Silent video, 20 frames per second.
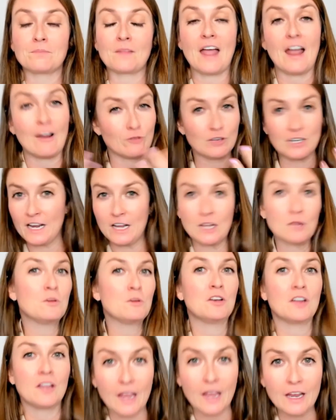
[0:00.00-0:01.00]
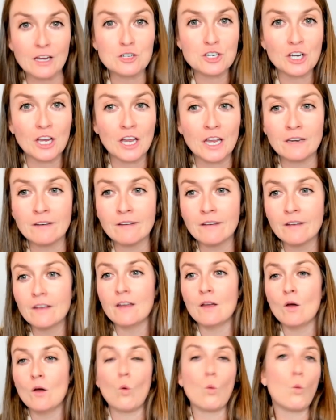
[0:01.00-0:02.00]
everyday communication,
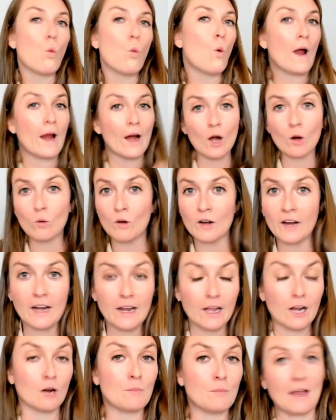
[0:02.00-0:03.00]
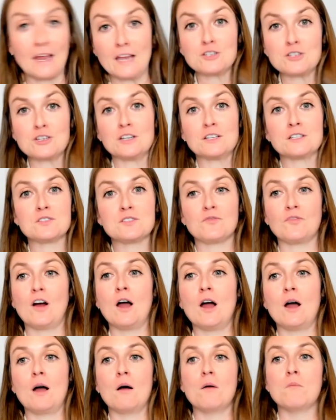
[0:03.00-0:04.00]
where we're getting our patients
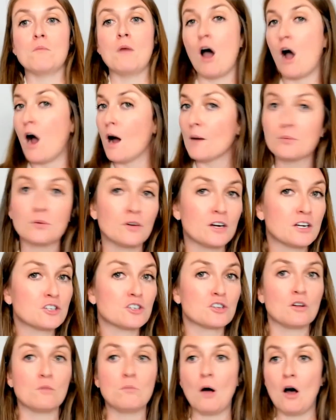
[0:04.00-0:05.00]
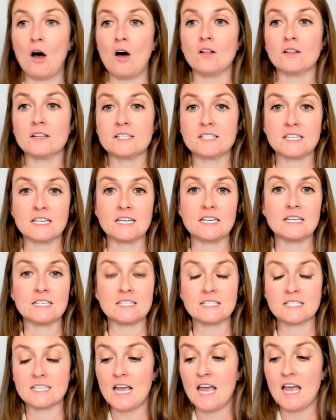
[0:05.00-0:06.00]
from, operational
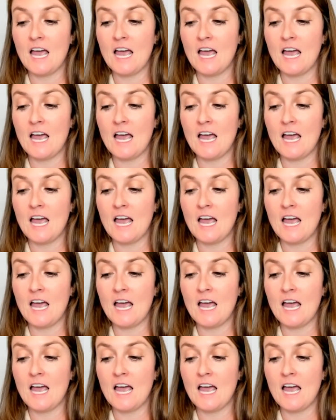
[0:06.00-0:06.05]
policies,